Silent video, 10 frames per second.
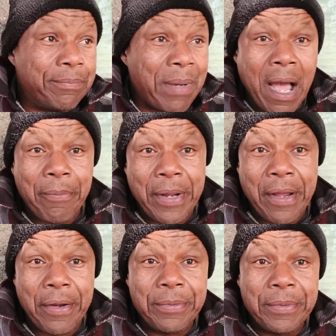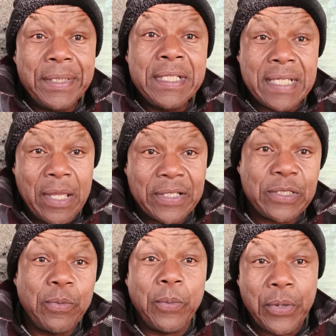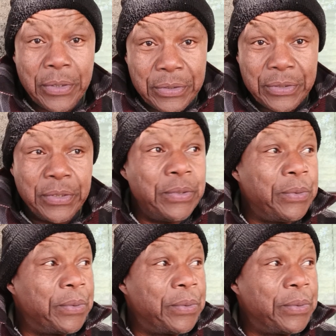Bob Arum saying, this is what we're going to do.